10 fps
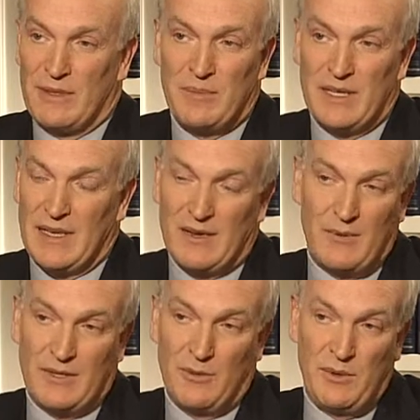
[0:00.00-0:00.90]
A bit like
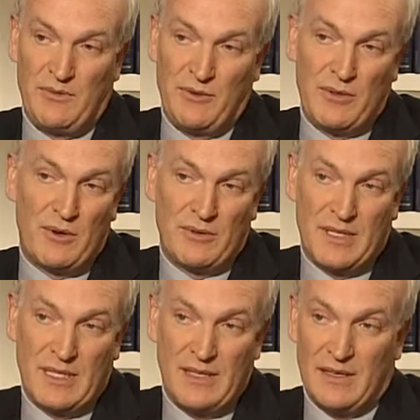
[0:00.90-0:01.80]
what Louis Vuitton
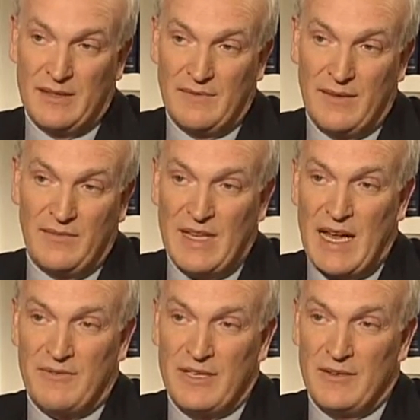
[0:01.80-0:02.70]
did on Fifth
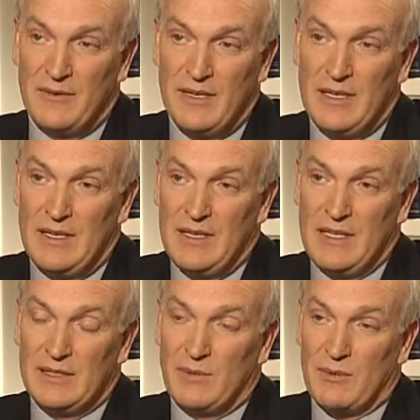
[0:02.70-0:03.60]
Avenue
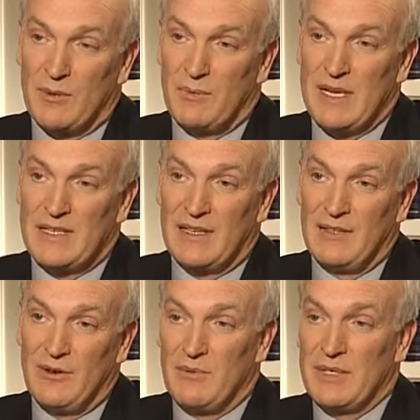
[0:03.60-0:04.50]
is what we're basically
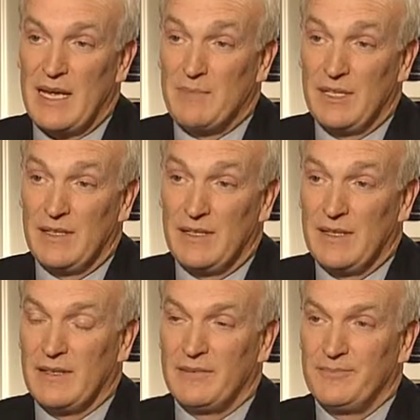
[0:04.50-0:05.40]
doing with that building
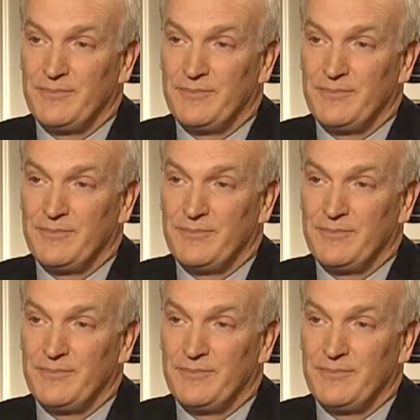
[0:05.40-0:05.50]
there.